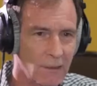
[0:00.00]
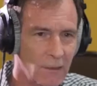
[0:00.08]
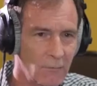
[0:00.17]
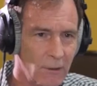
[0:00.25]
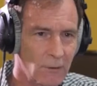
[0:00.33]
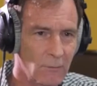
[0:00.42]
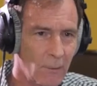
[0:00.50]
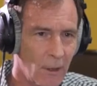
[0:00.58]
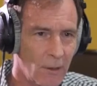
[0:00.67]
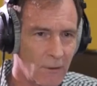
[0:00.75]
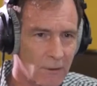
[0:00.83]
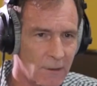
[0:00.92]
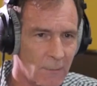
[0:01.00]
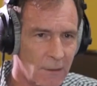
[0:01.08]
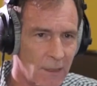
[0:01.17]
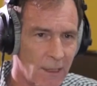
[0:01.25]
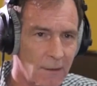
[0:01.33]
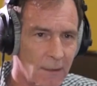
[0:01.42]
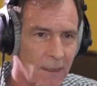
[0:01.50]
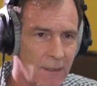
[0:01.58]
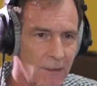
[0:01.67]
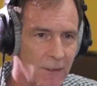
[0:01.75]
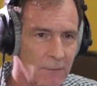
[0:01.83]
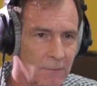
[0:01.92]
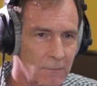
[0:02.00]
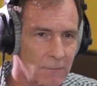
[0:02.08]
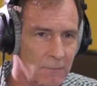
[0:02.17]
it's an original pirate ship, is it Indonesian?